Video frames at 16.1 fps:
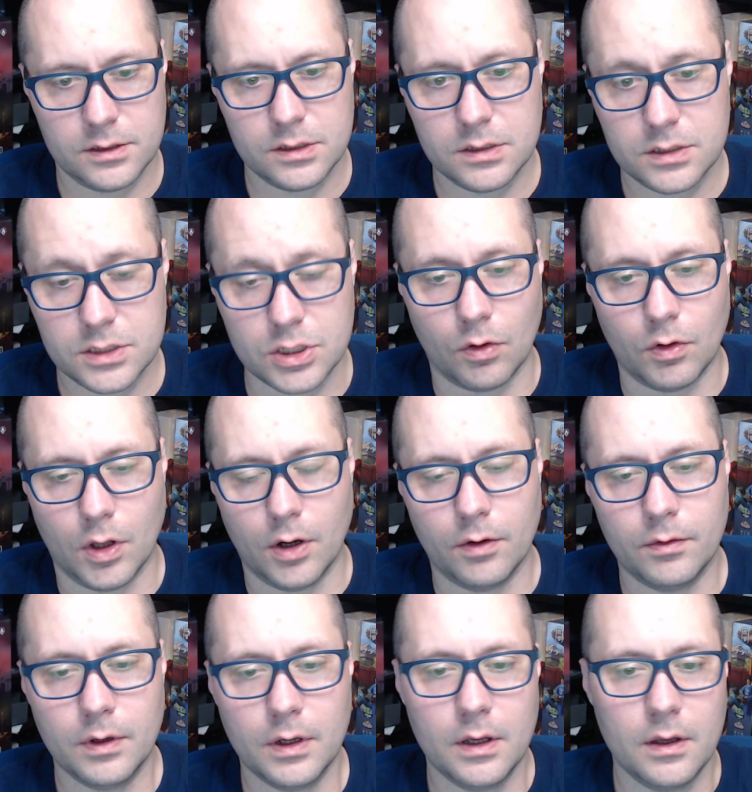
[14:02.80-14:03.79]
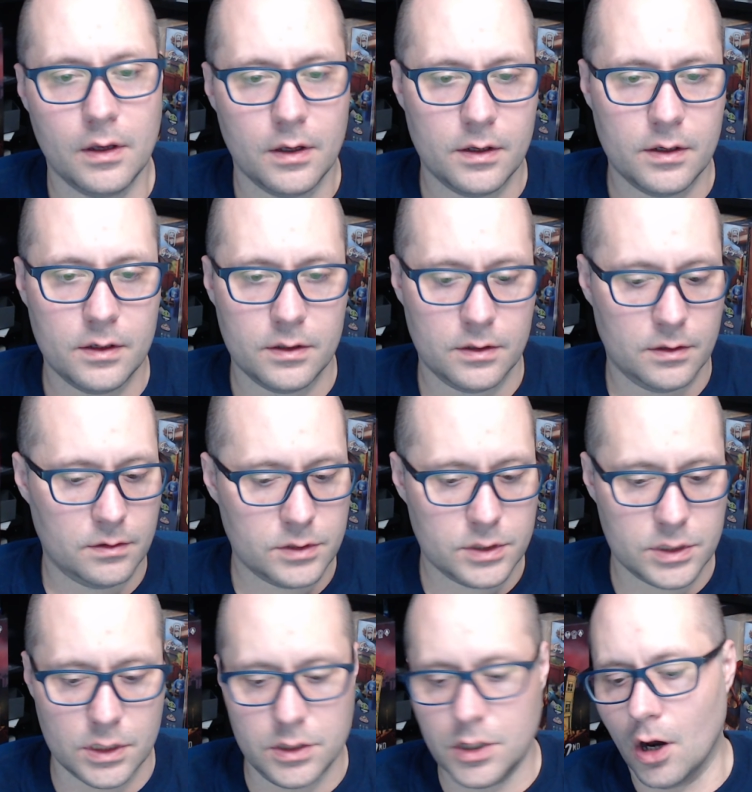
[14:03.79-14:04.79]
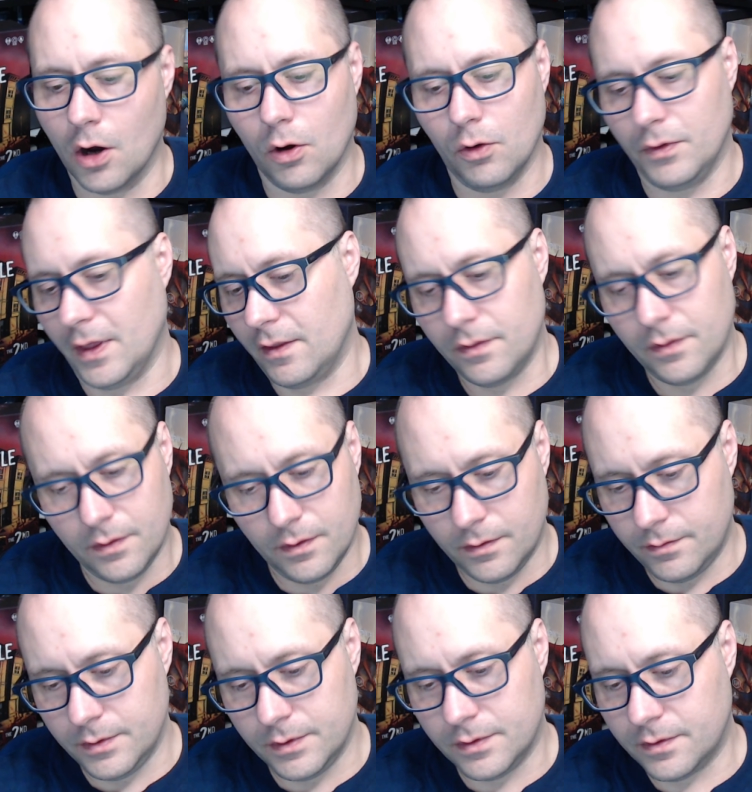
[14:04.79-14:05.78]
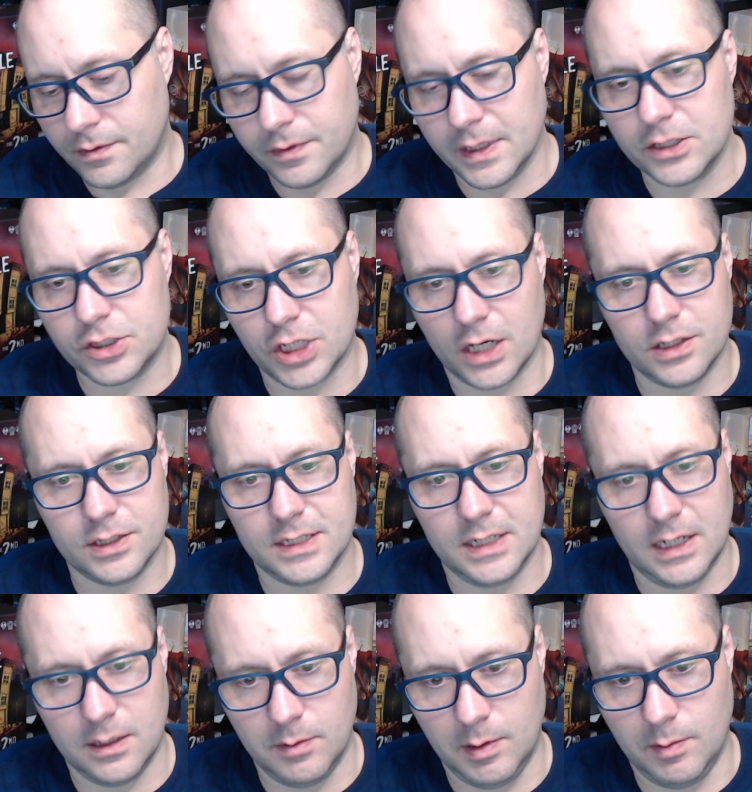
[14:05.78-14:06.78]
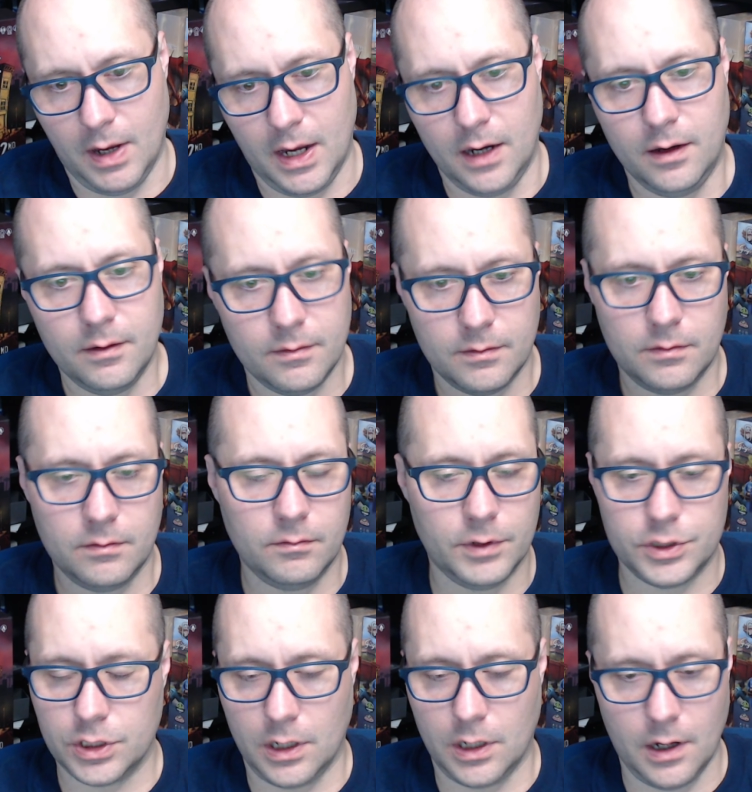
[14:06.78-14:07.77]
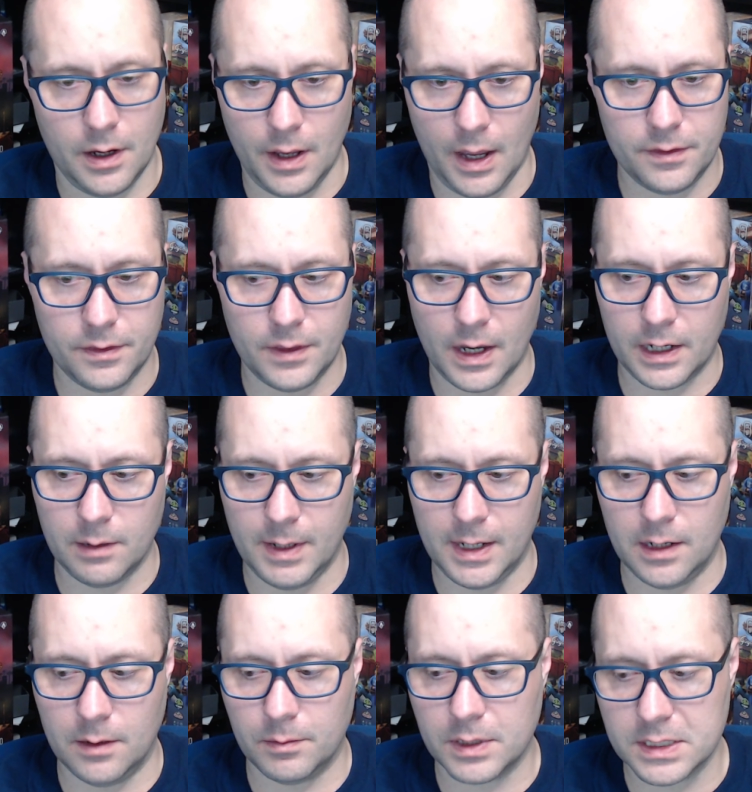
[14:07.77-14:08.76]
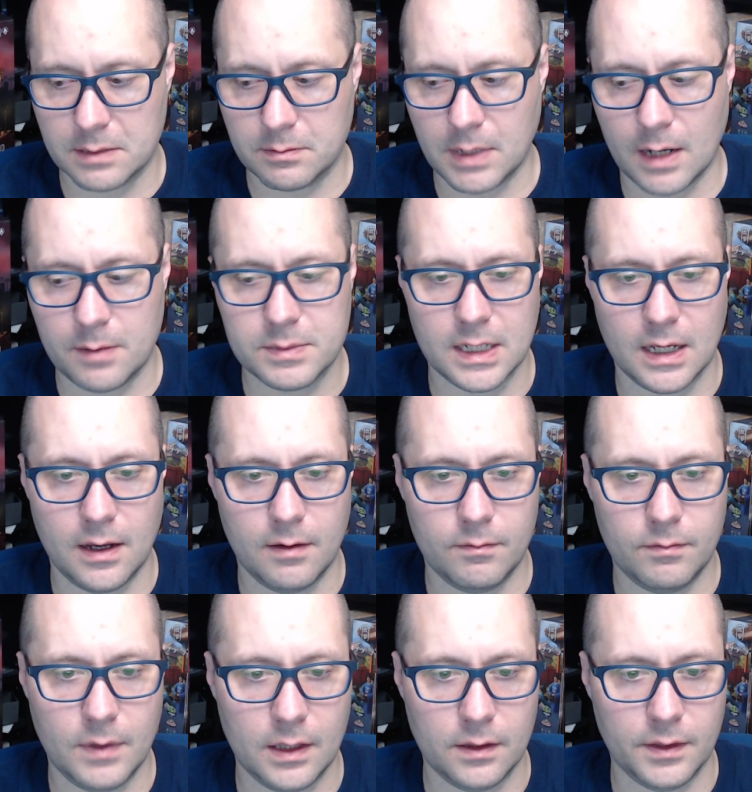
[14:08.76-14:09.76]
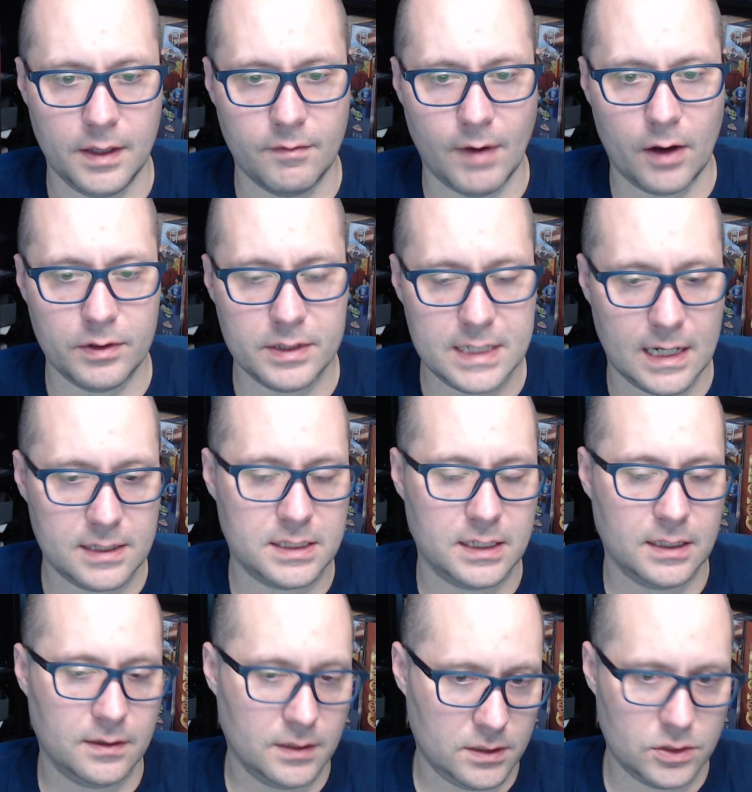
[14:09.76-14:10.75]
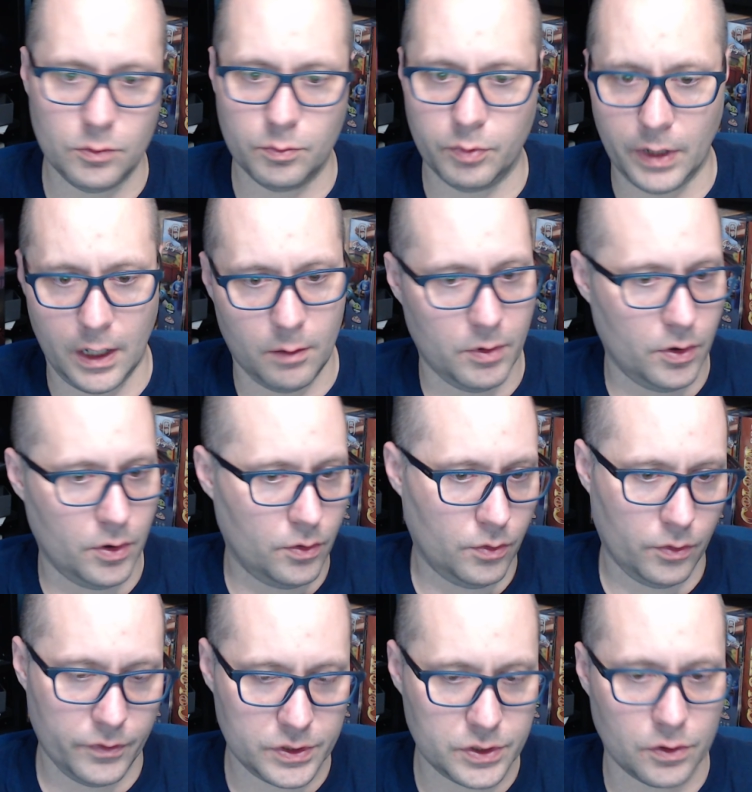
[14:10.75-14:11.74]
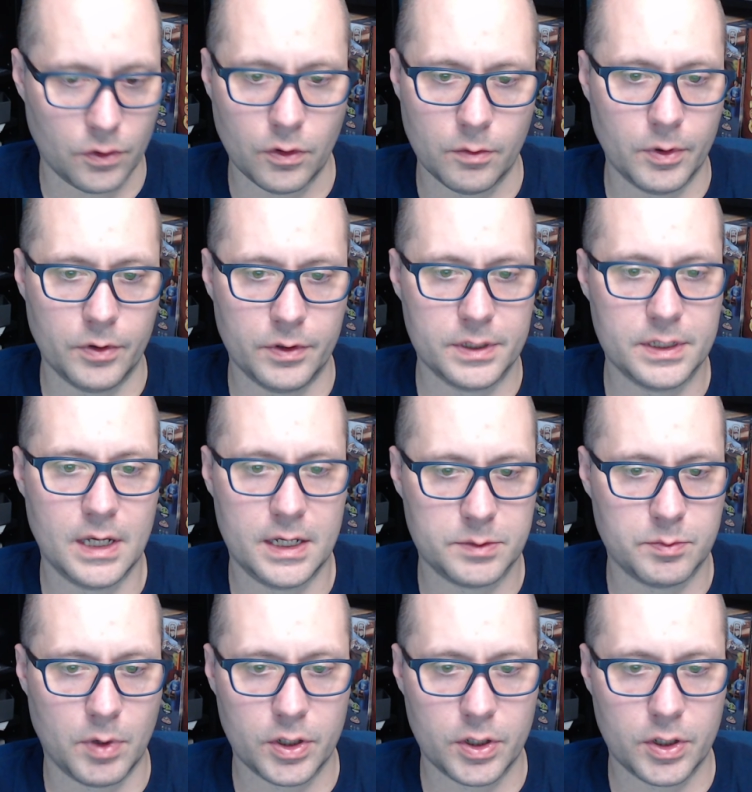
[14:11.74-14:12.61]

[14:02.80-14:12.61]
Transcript: solo to know that these changes need to be made, which I commend them, because sometimes they leave out testing the 2-player mode or the solo mode as much.